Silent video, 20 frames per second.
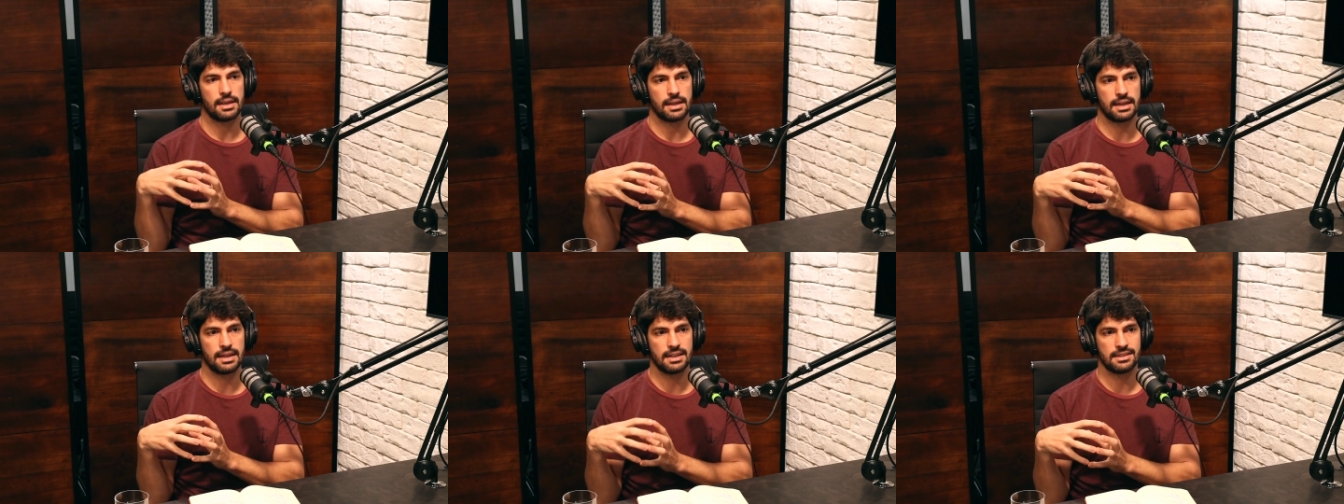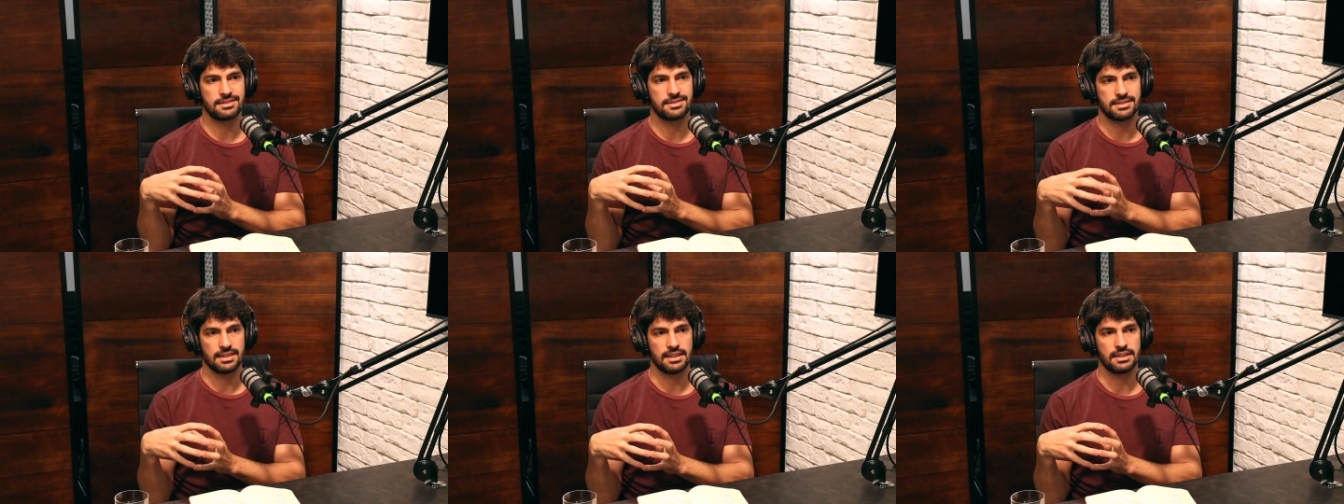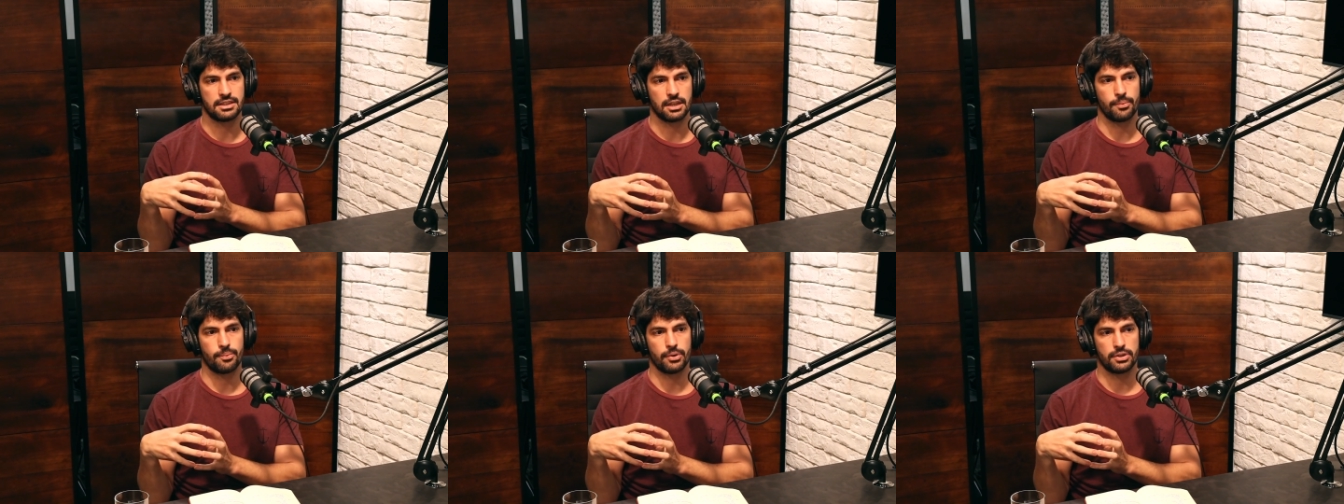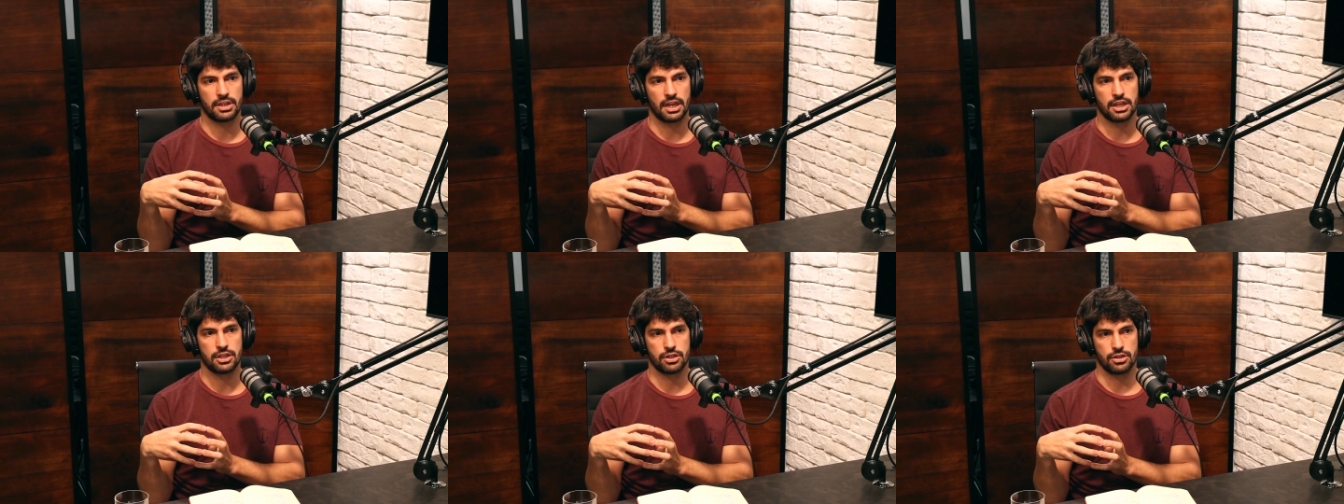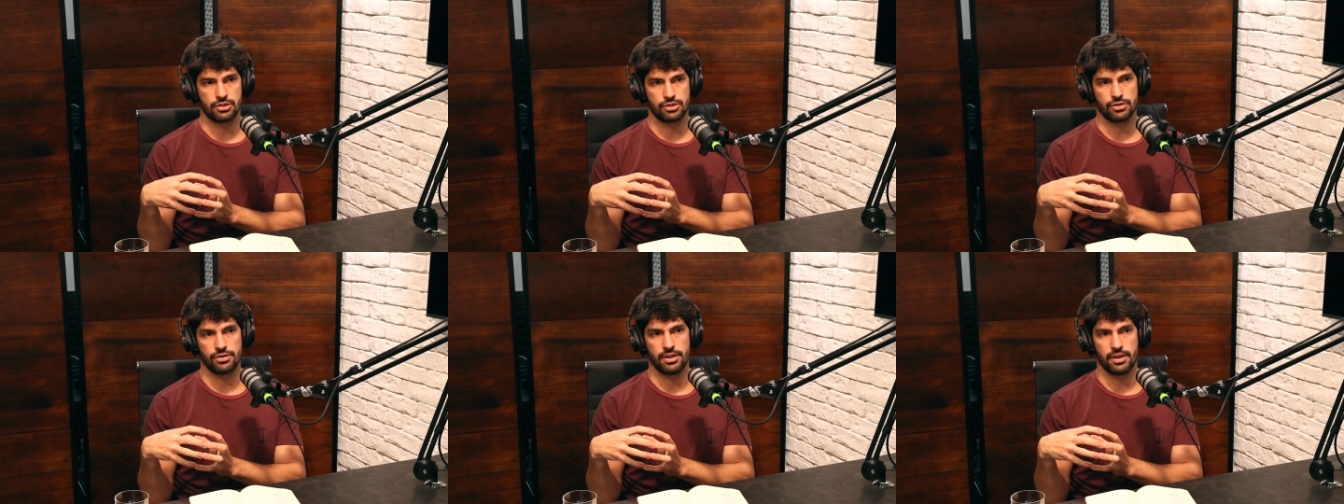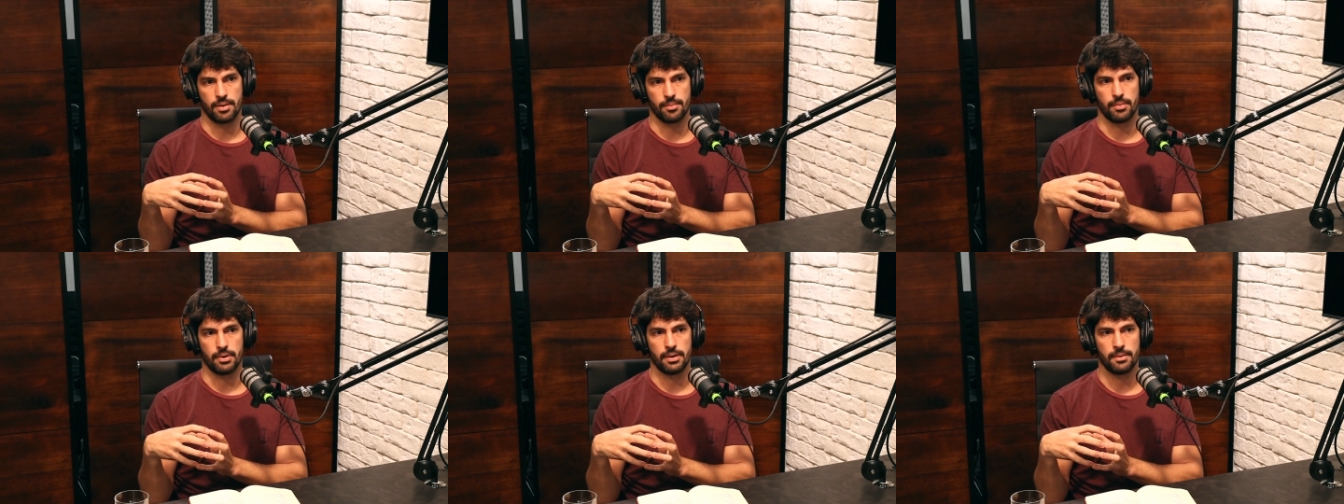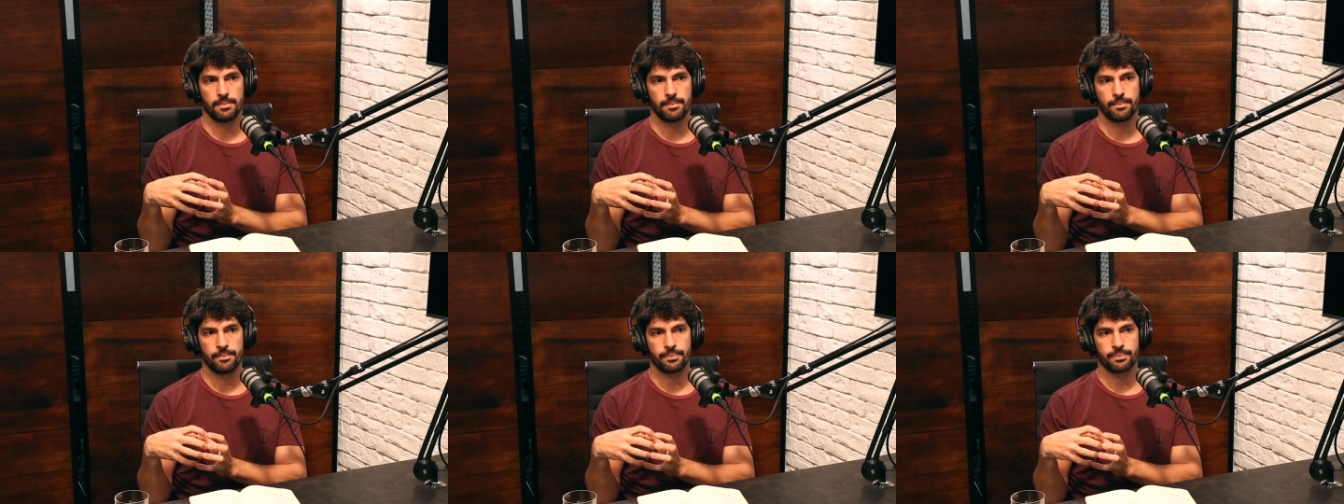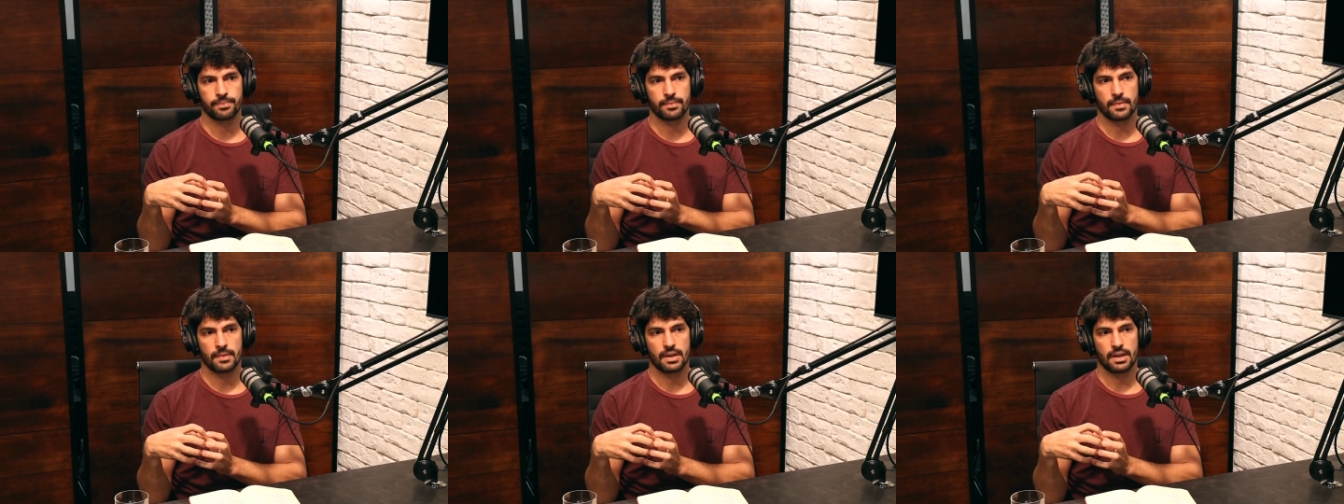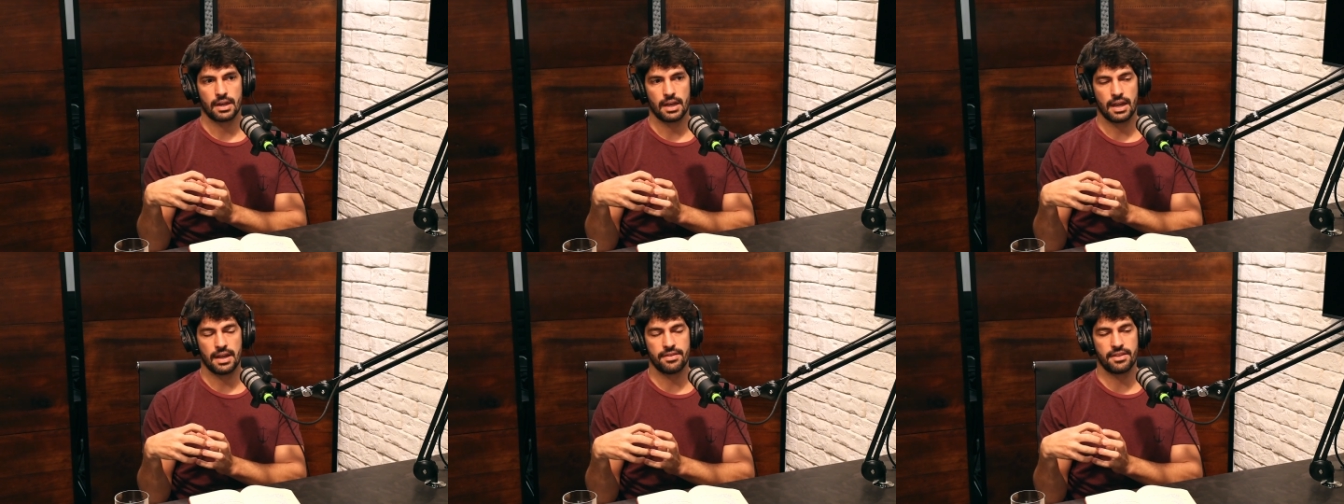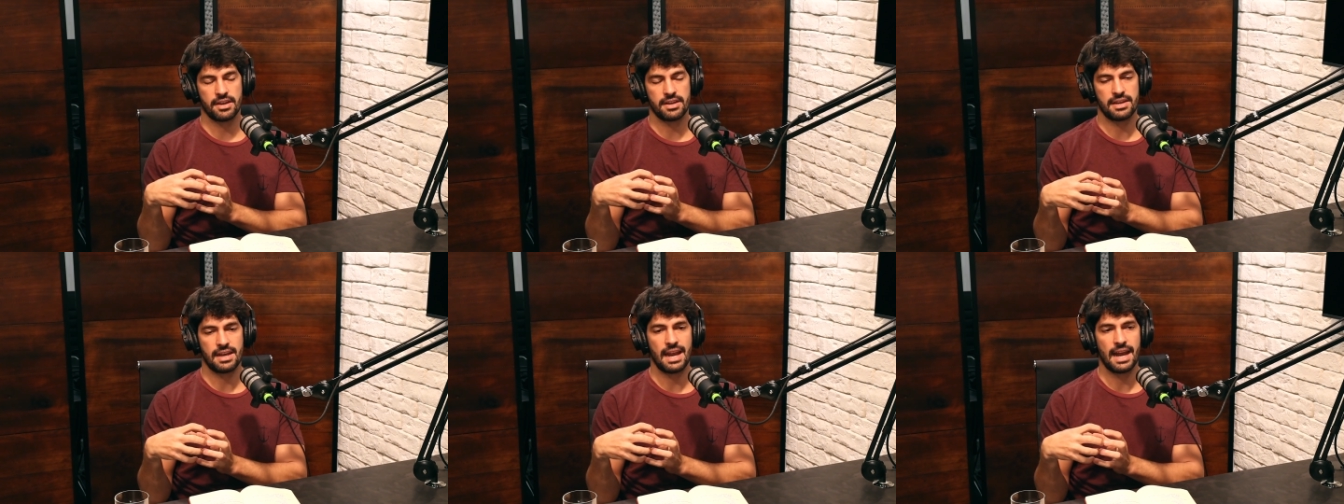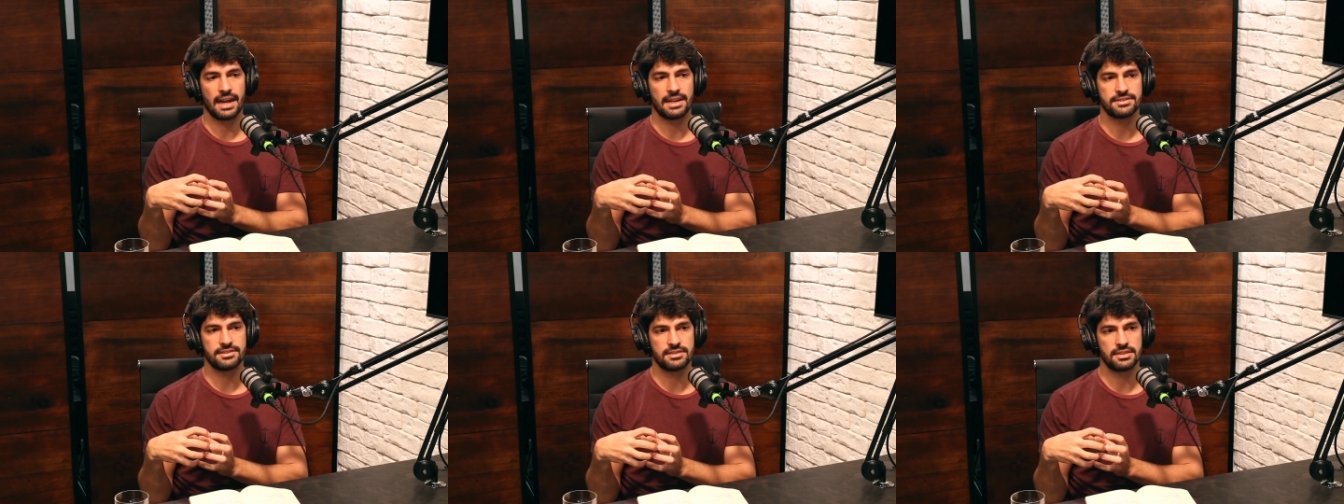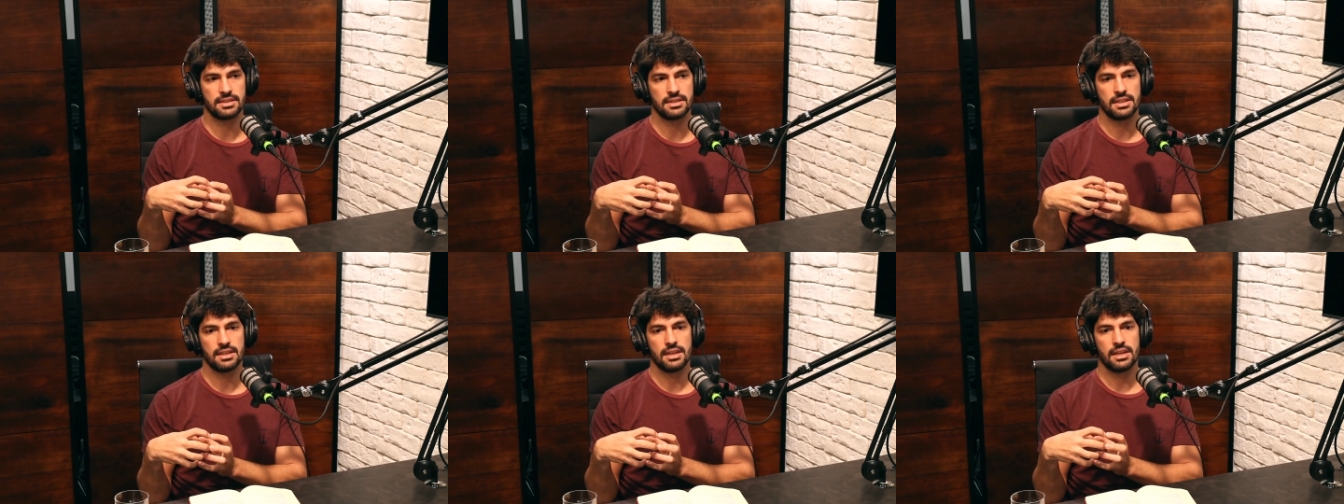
is the interpretation to the number. Yeah. And then next,